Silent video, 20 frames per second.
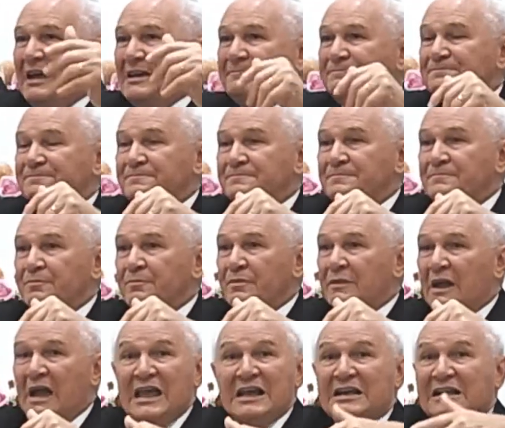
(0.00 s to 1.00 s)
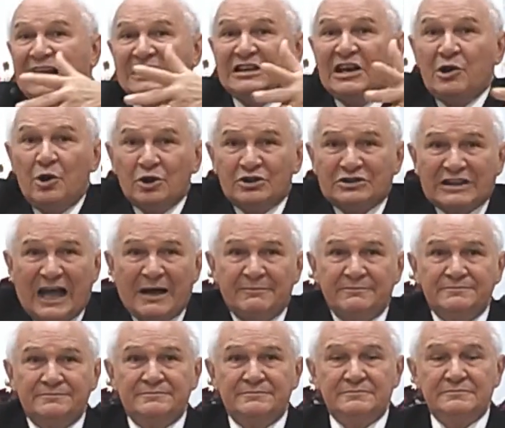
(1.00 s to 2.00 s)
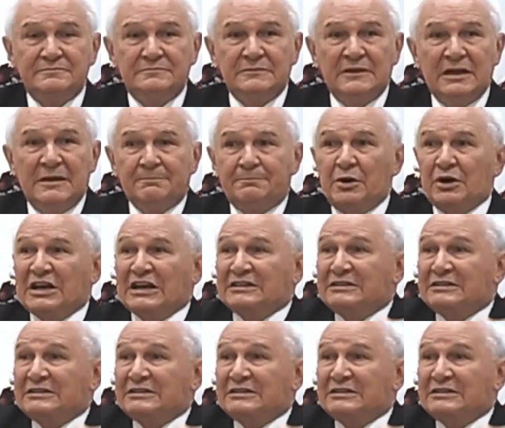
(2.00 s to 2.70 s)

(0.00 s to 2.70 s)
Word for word: told us there is a, a young woman that is